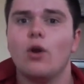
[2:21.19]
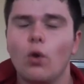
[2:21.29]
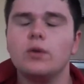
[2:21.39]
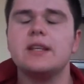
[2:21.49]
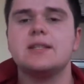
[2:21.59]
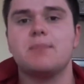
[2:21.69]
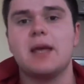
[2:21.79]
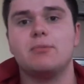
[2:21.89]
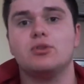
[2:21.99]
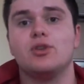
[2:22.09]
All these
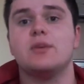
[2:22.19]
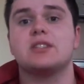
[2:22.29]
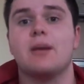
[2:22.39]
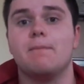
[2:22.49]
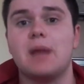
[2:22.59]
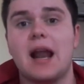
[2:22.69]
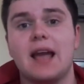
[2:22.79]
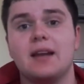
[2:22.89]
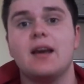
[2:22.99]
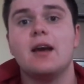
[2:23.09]
people do is
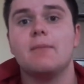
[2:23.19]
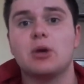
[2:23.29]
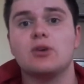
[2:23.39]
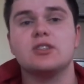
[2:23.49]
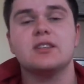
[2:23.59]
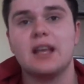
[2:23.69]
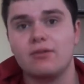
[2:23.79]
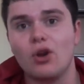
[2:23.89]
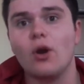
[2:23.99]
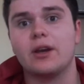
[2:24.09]
complain because
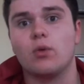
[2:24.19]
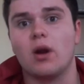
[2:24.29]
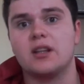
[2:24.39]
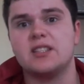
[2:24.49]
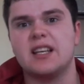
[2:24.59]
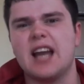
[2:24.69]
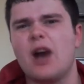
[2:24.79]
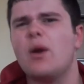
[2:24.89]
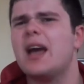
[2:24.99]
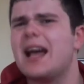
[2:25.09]
they've got equality
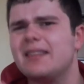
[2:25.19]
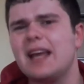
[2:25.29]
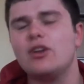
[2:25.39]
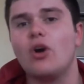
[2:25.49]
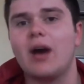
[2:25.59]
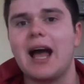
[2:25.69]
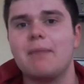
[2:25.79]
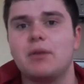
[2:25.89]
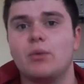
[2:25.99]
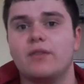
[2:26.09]
now and they're not
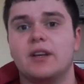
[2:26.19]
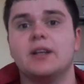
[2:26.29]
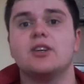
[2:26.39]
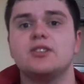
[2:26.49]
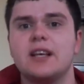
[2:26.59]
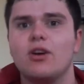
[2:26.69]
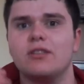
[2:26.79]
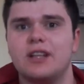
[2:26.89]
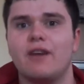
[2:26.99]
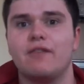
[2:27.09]
happy with it because they've
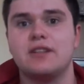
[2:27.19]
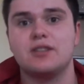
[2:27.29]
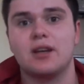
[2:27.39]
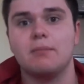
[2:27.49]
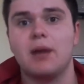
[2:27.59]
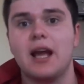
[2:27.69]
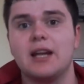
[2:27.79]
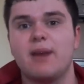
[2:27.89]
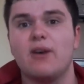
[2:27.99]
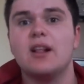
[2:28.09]
got nothing to complain
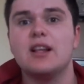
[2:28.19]
about.